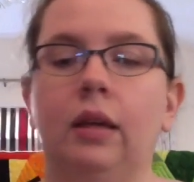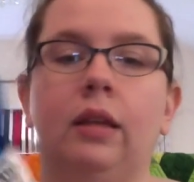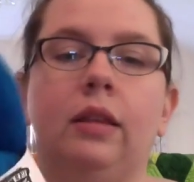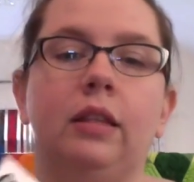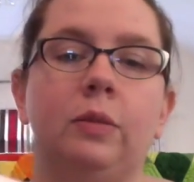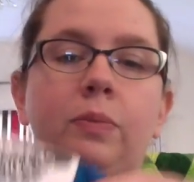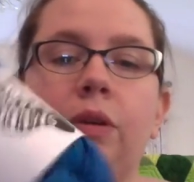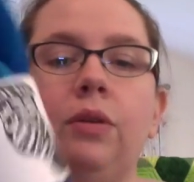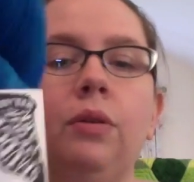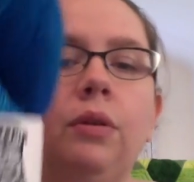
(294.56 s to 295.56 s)
this
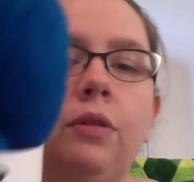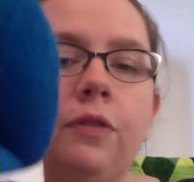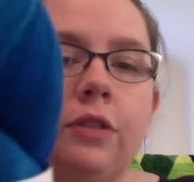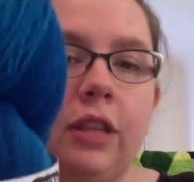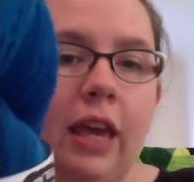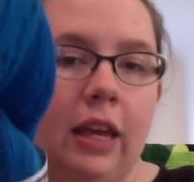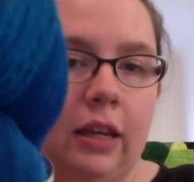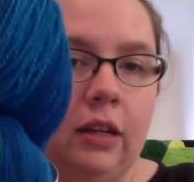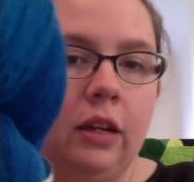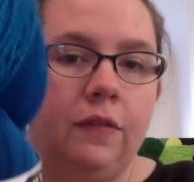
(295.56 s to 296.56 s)
beautiful
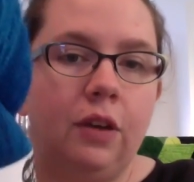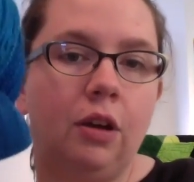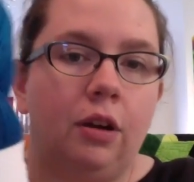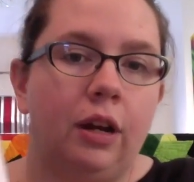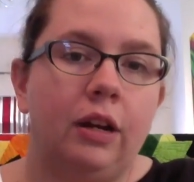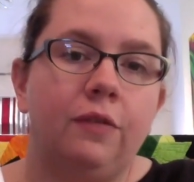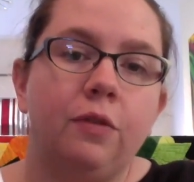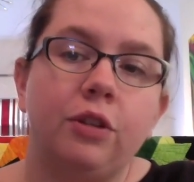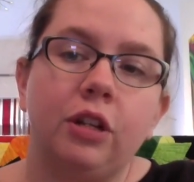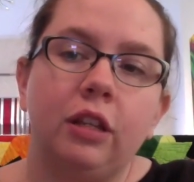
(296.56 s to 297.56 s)
skein of yarn, and
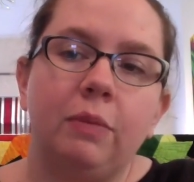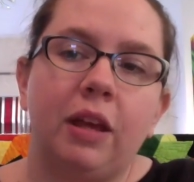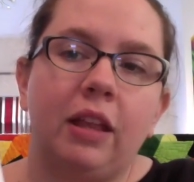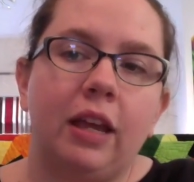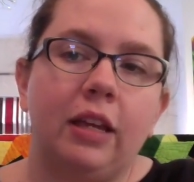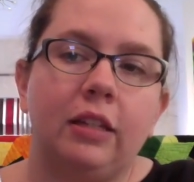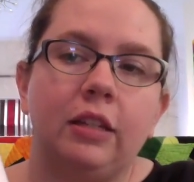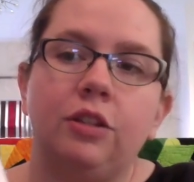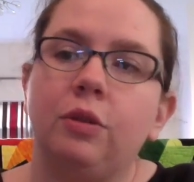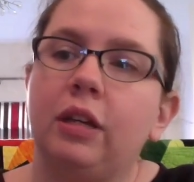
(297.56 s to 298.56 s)
unfortunately my light
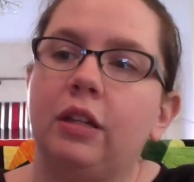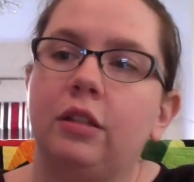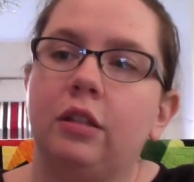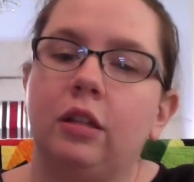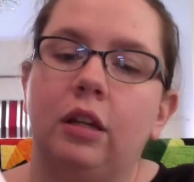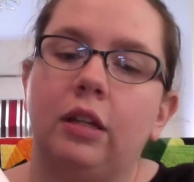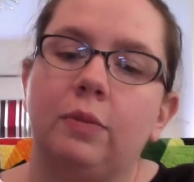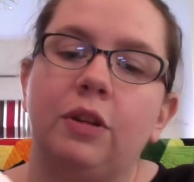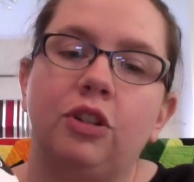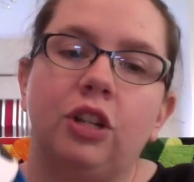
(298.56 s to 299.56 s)
isn't doing it as
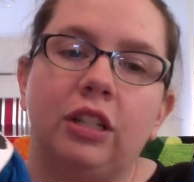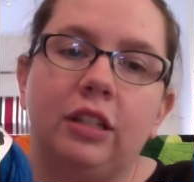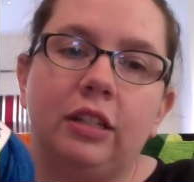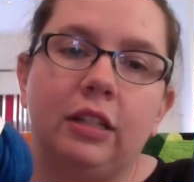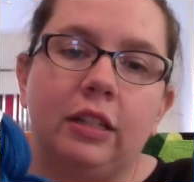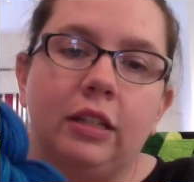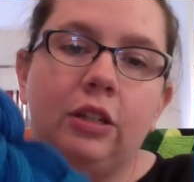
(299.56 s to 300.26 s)
much justice as it